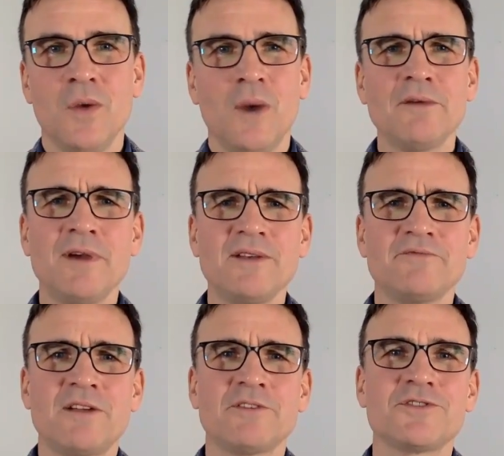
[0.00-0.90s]
Why
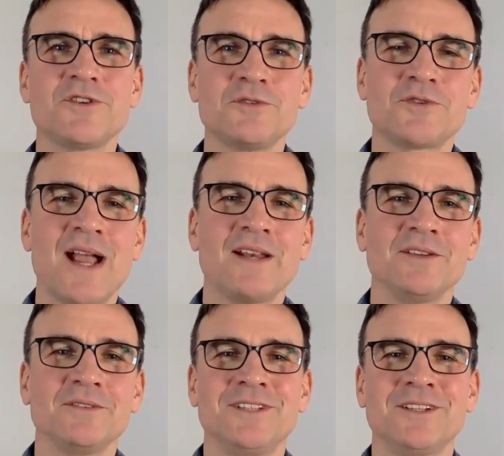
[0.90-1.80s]
great founders don't try
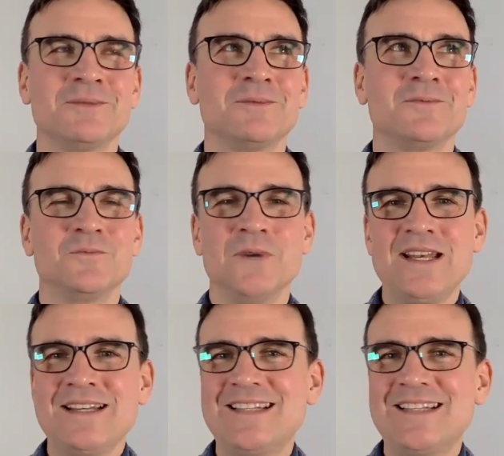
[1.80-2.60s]
to, win